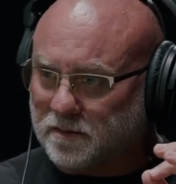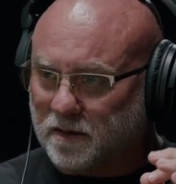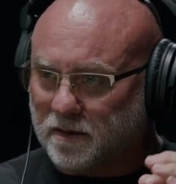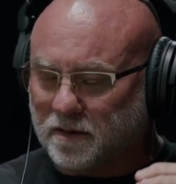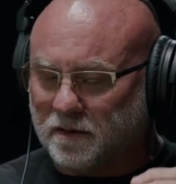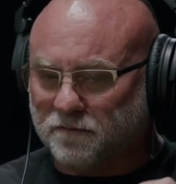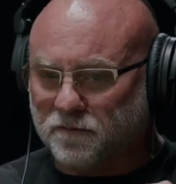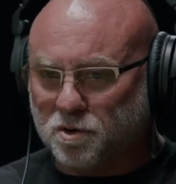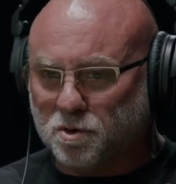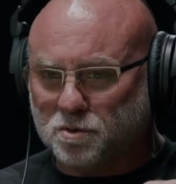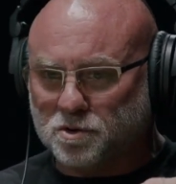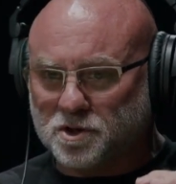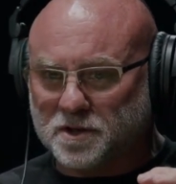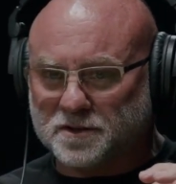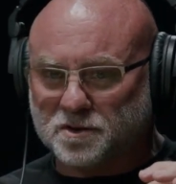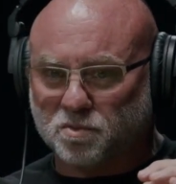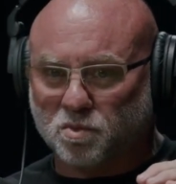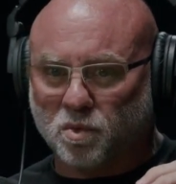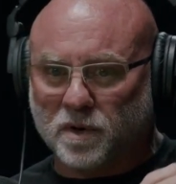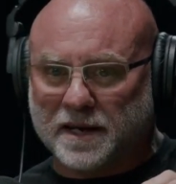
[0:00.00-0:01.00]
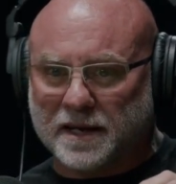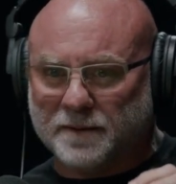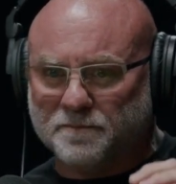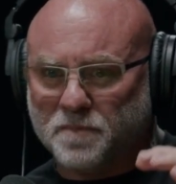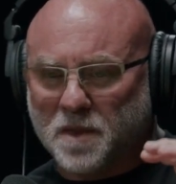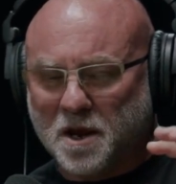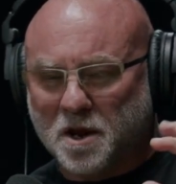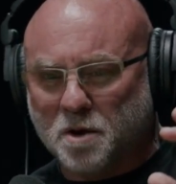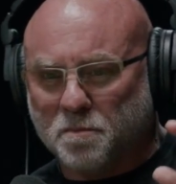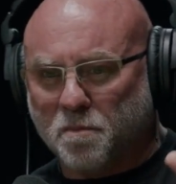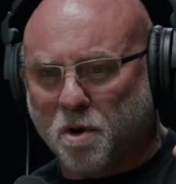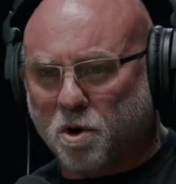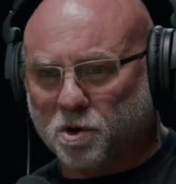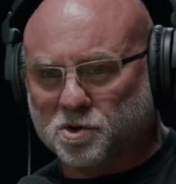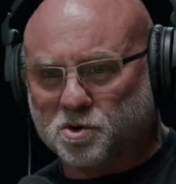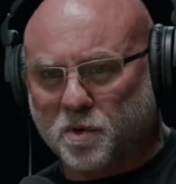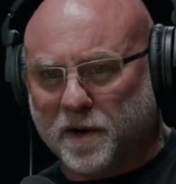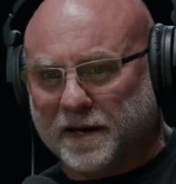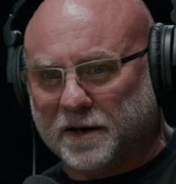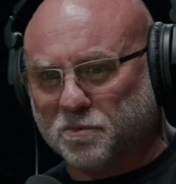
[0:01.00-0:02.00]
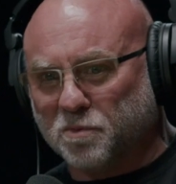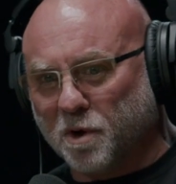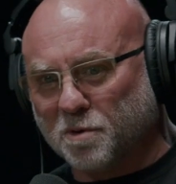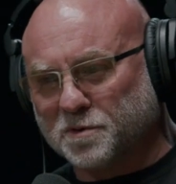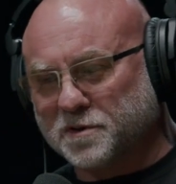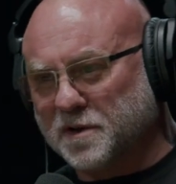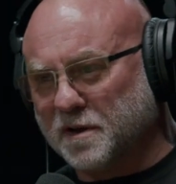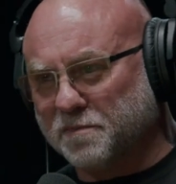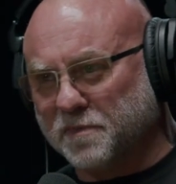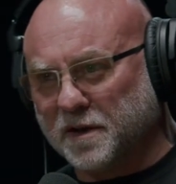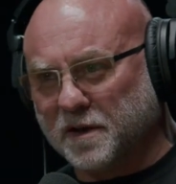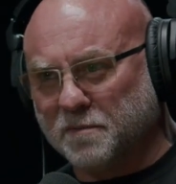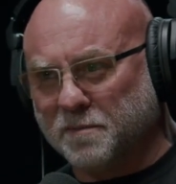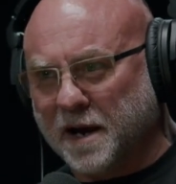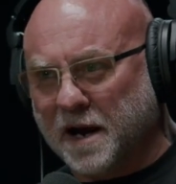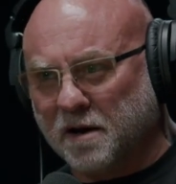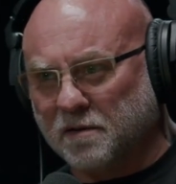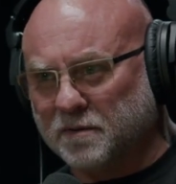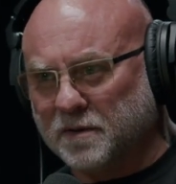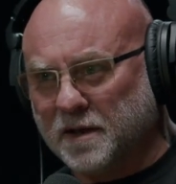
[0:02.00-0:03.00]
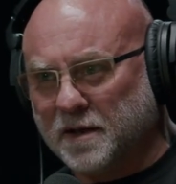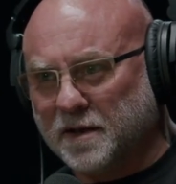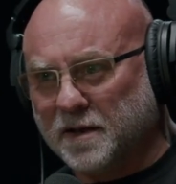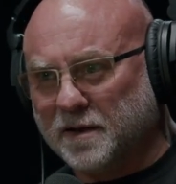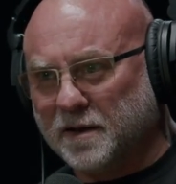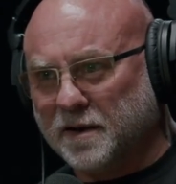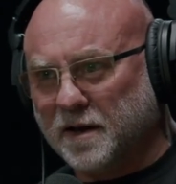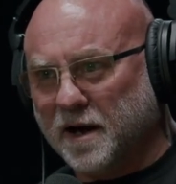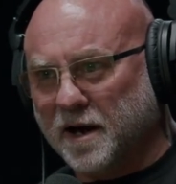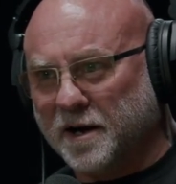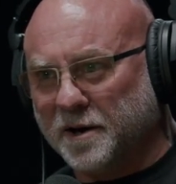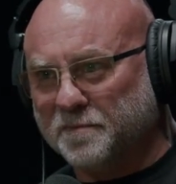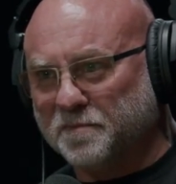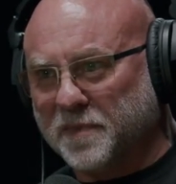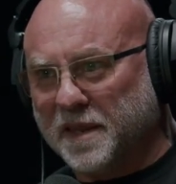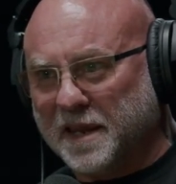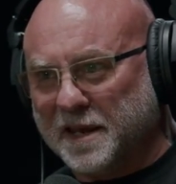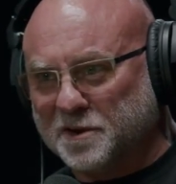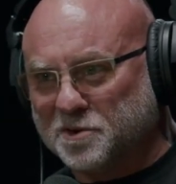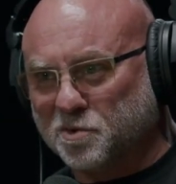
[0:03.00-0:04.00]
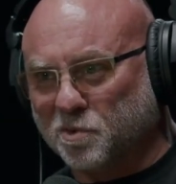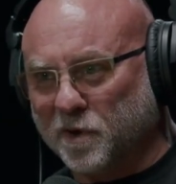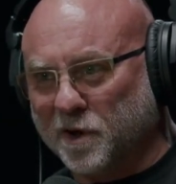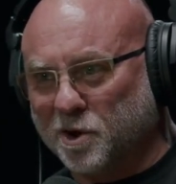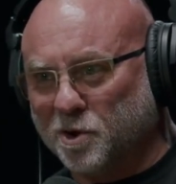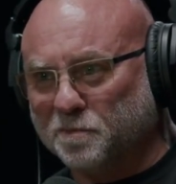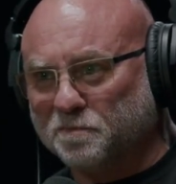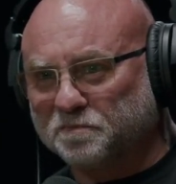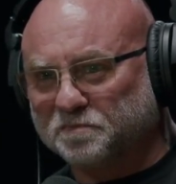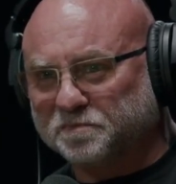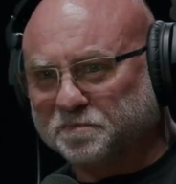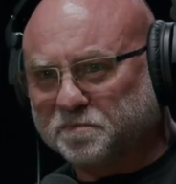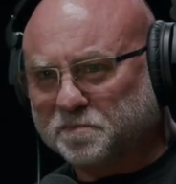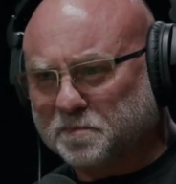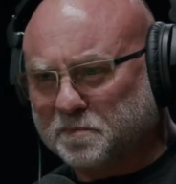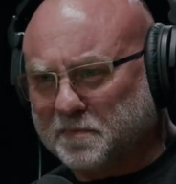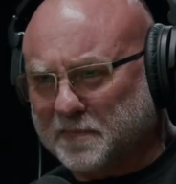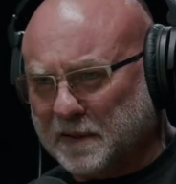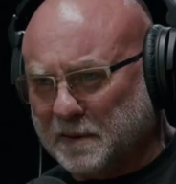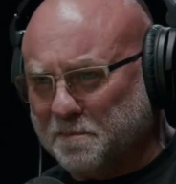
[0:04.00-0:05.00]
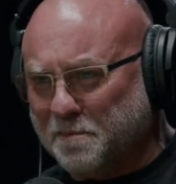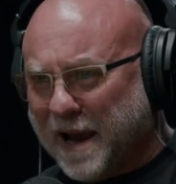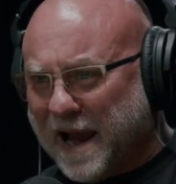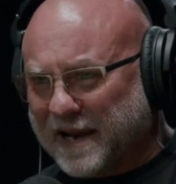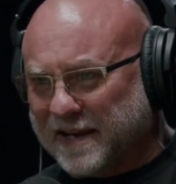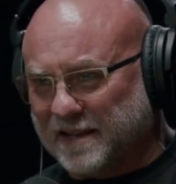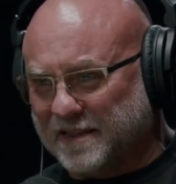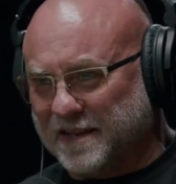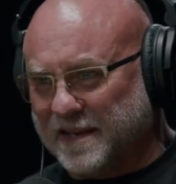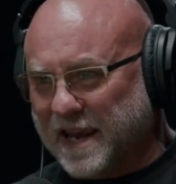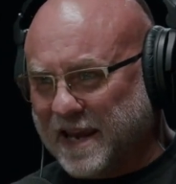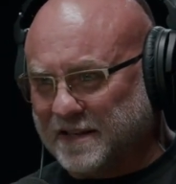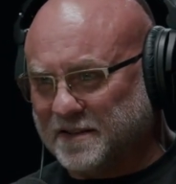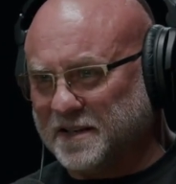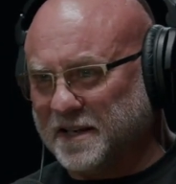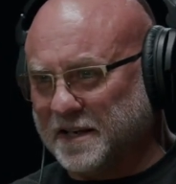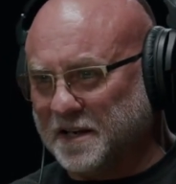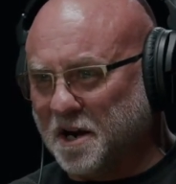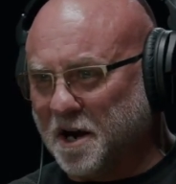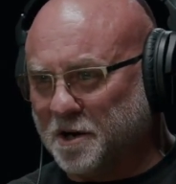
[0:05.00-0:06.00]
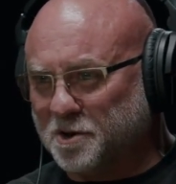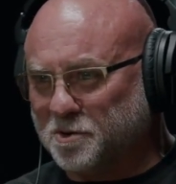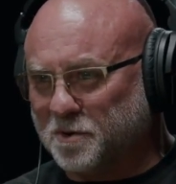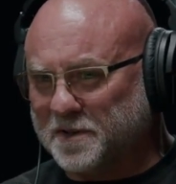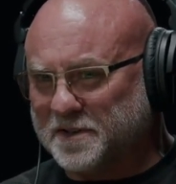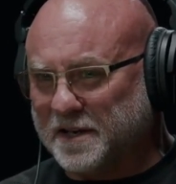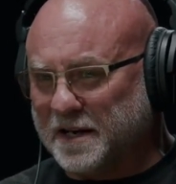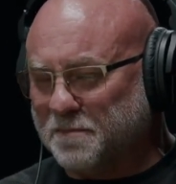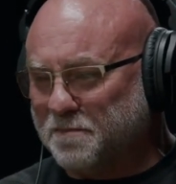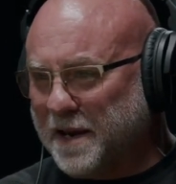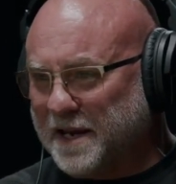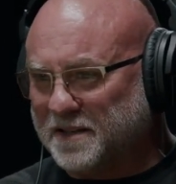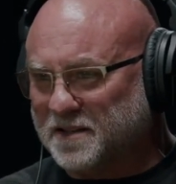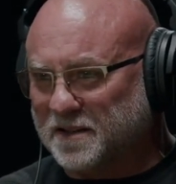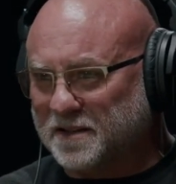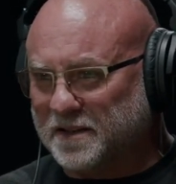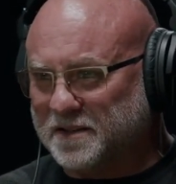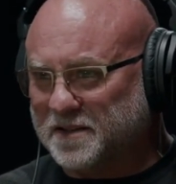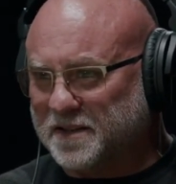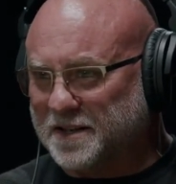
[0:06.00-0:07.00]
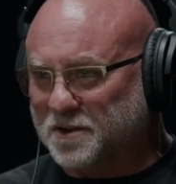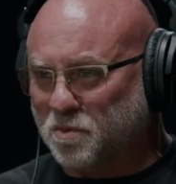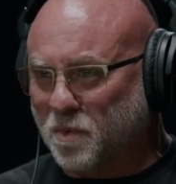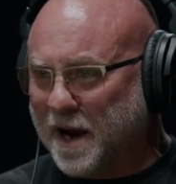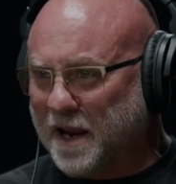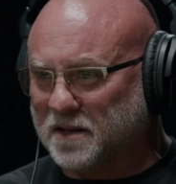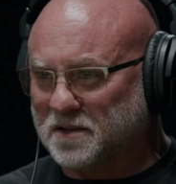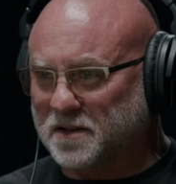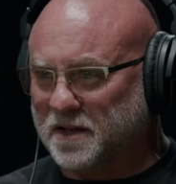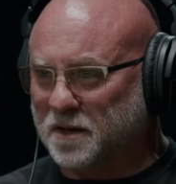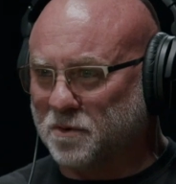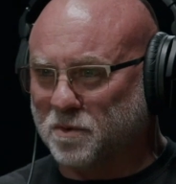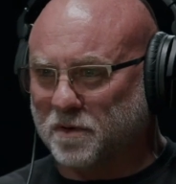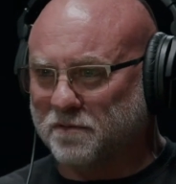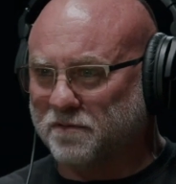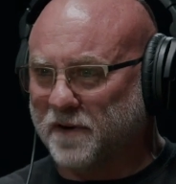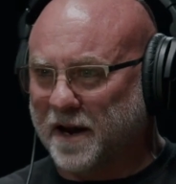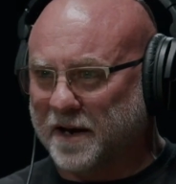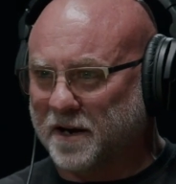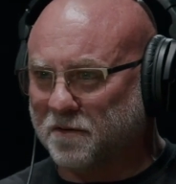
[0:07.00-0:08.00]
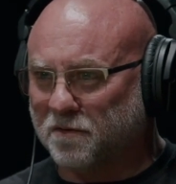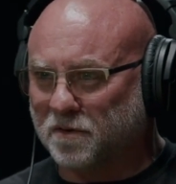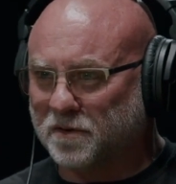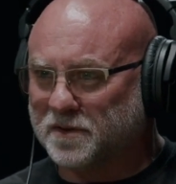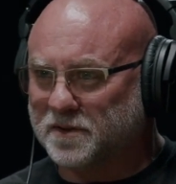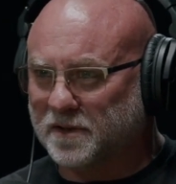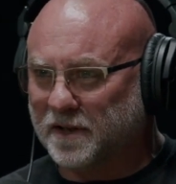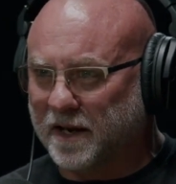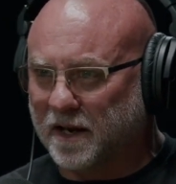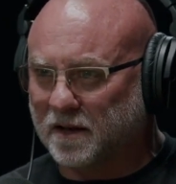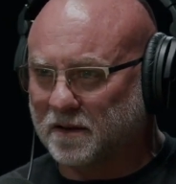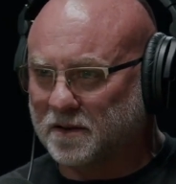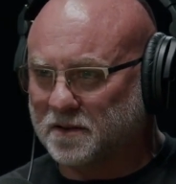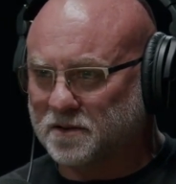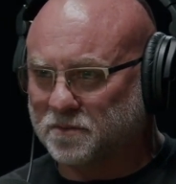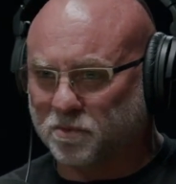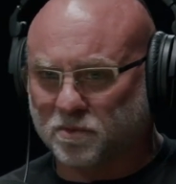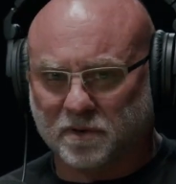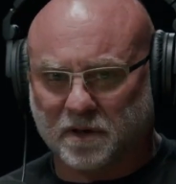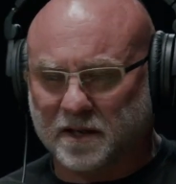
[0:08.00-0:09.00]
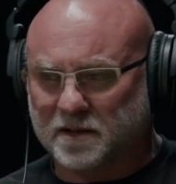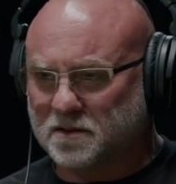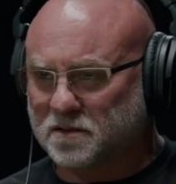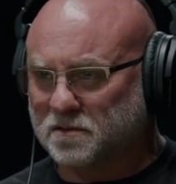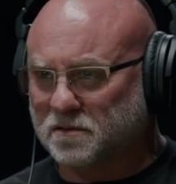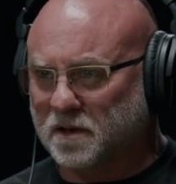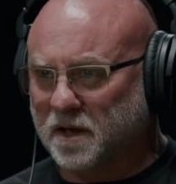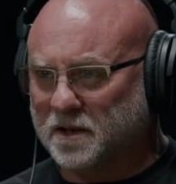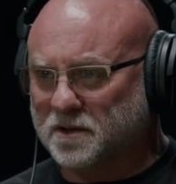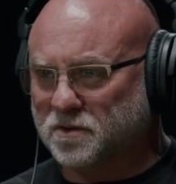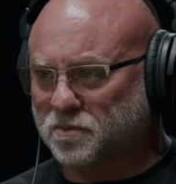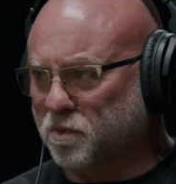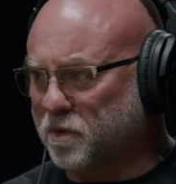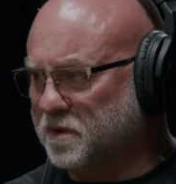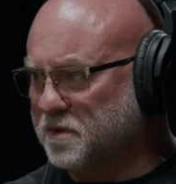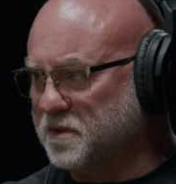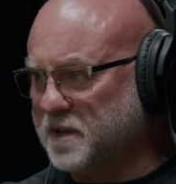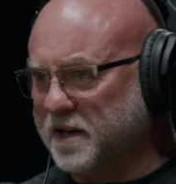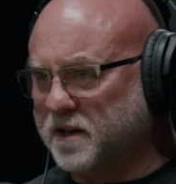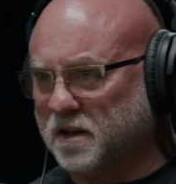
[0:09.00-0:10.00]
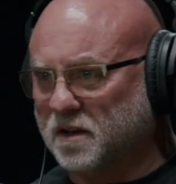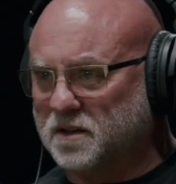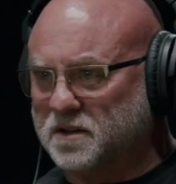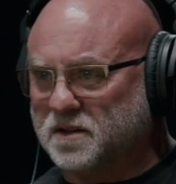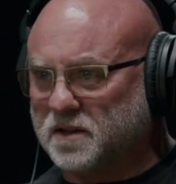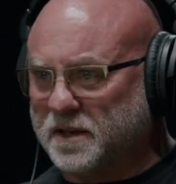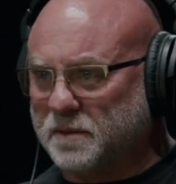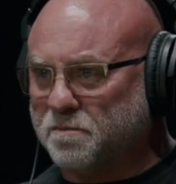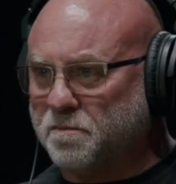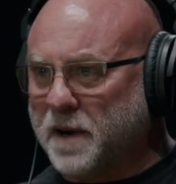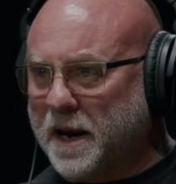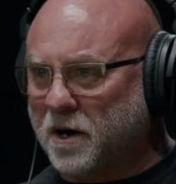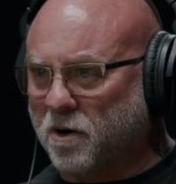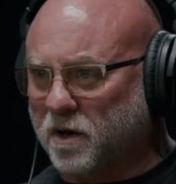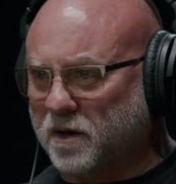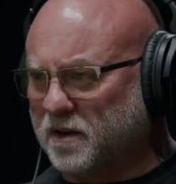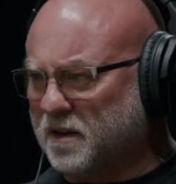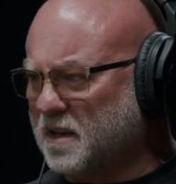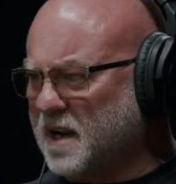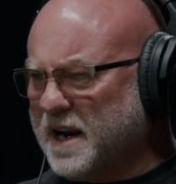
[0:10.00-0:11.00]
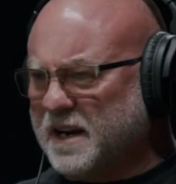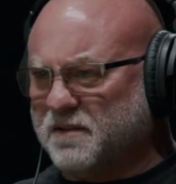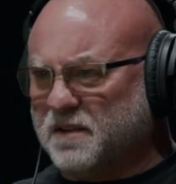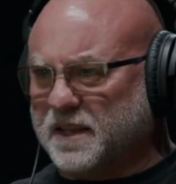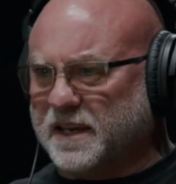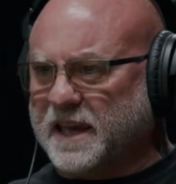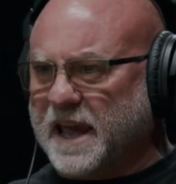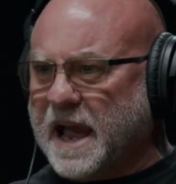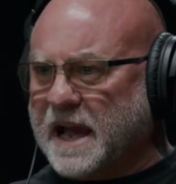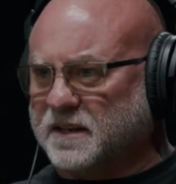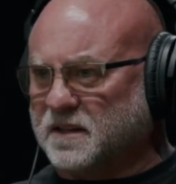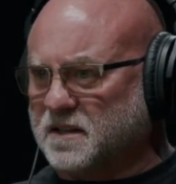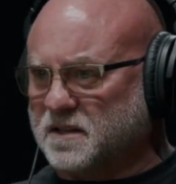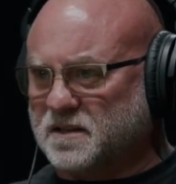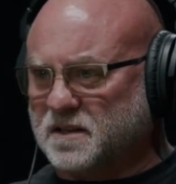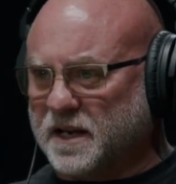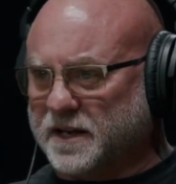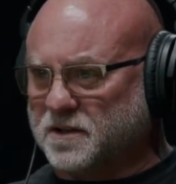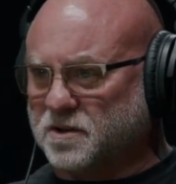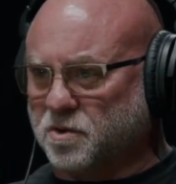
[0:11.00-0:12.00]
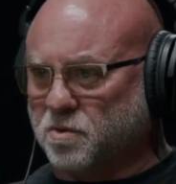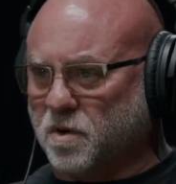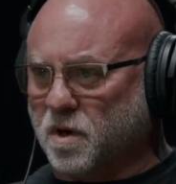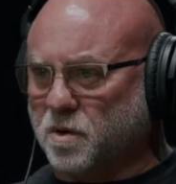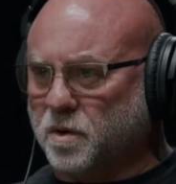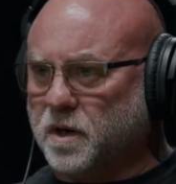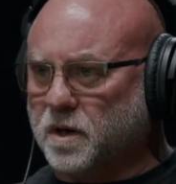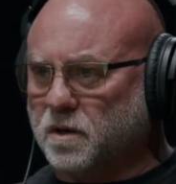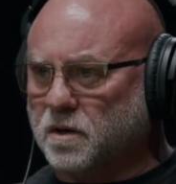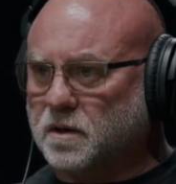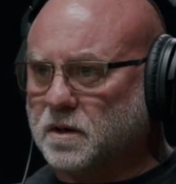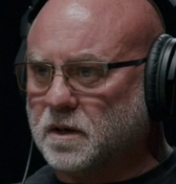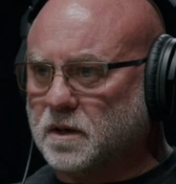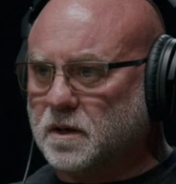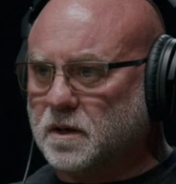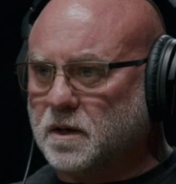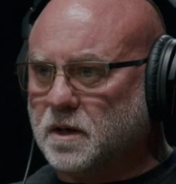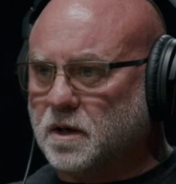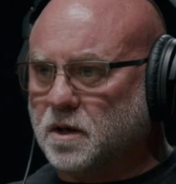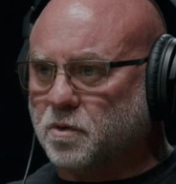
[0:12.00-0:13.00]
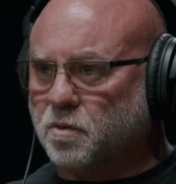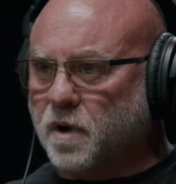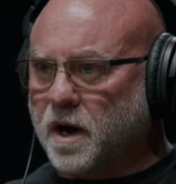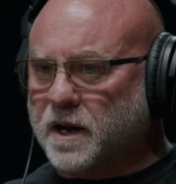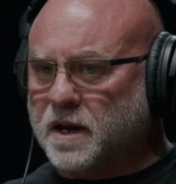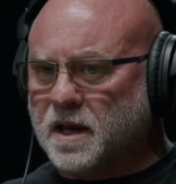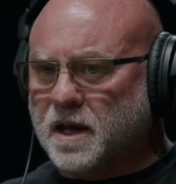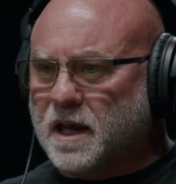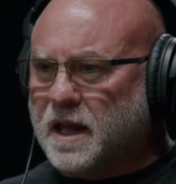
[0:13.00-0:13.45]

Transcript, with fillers: And if you just read, Mark Twain wrote something about um, Israel back in the 1800s, and he basically says, "Why does anyone fight over this land? It's it's it's ridiculously barren. Not even the cactus like to grow here, mm. right?